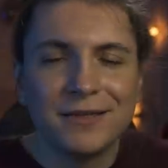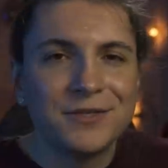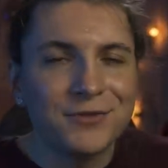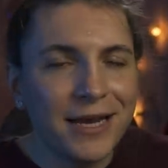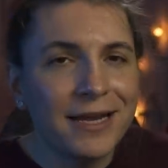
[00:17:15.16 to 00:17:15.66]
The
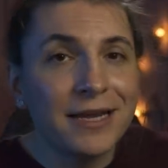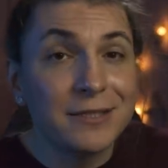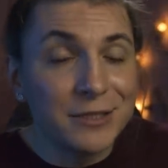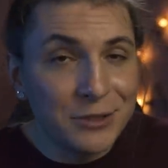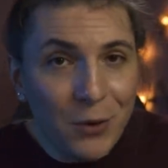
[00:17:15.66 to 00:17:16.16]
track got
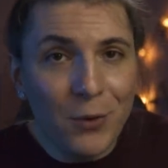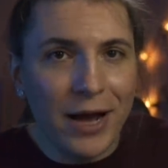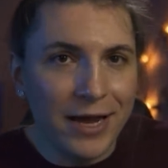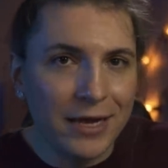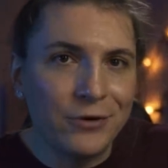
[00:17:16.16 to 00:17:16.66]
so
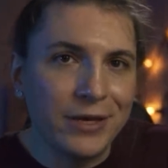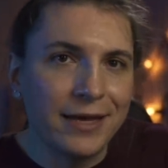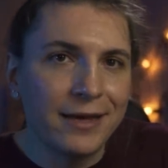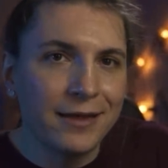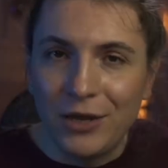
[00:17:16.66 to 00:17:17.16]

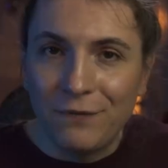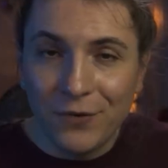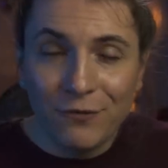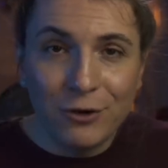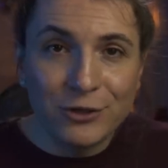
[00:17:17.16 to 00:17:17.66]
iconic. If
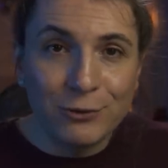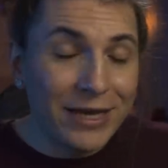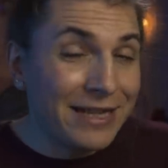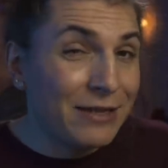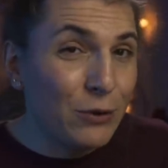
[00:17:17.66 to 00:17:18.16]
we were to
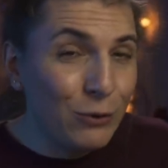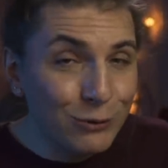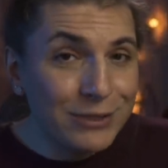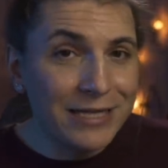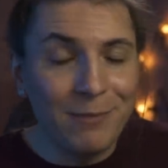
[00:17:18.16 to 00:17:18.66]
look at
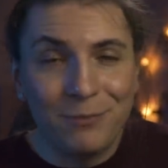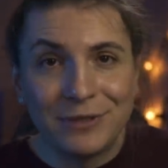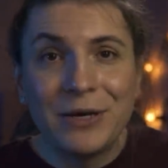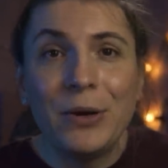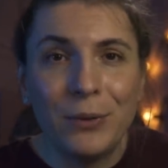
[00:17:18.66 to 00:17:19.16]
who
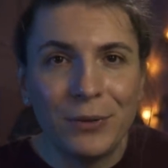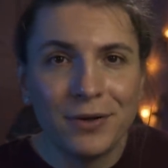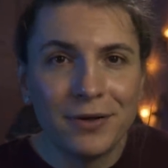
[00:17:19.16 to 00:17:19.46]
sampled who,